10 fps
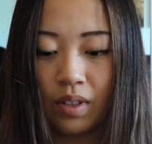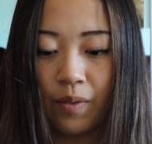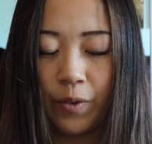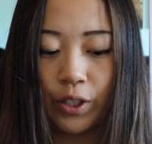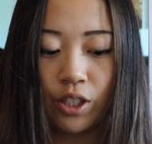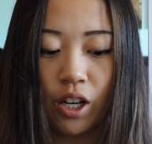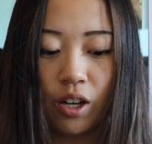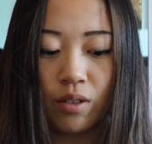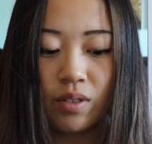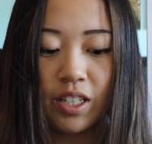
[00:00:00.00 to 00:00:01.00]
Then for
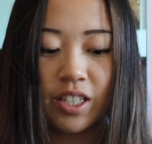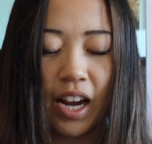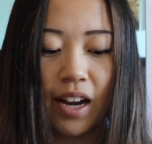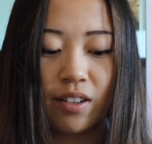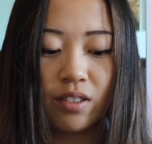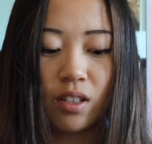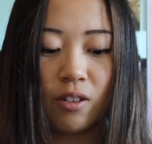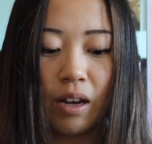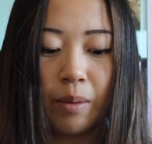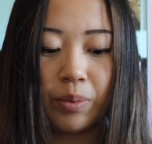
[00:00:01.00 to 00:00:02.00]
tone, the shadows
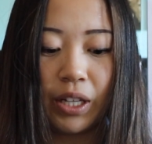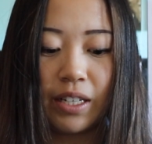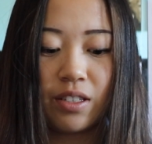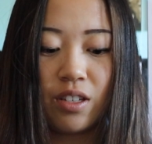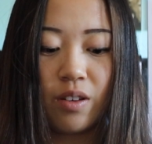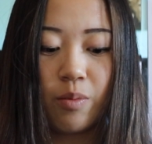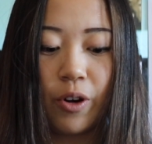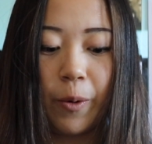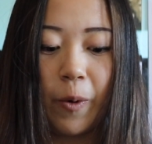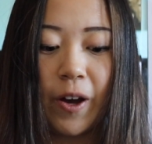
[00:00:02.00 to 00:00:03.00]
go up
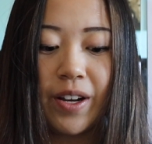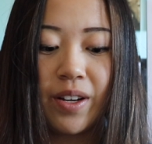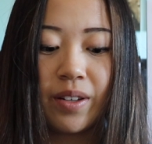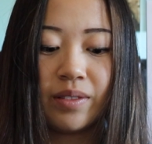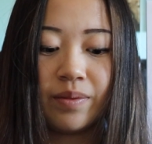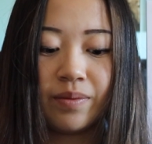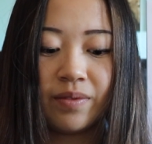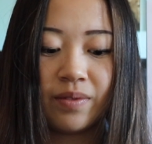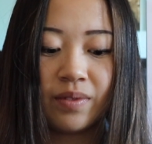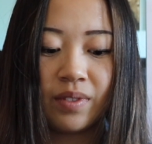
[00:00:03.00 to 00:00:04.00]
+2.1.
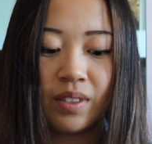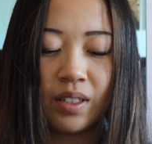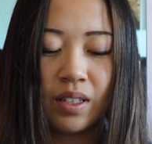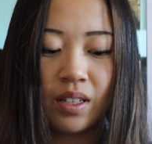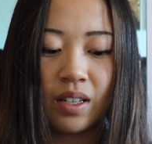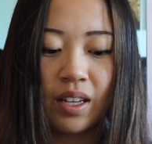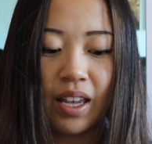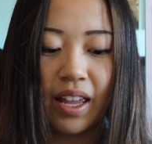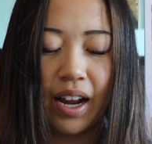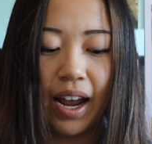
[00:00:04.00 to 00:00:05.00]

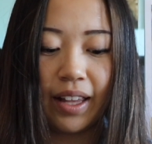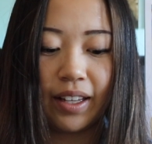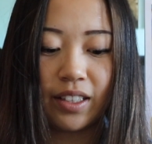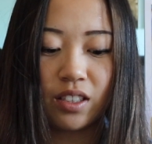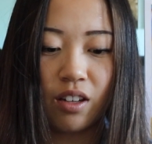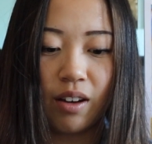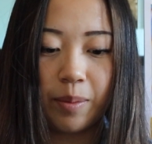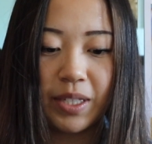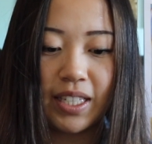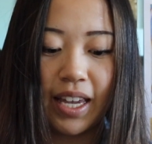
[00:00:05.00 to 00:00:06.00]
And highlights go
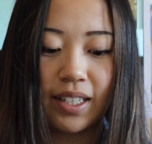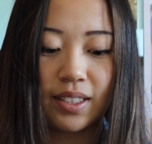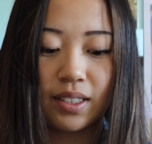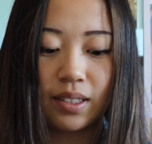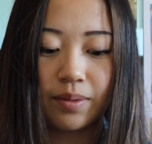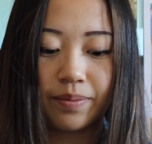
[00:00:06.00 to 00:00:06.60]
up 6.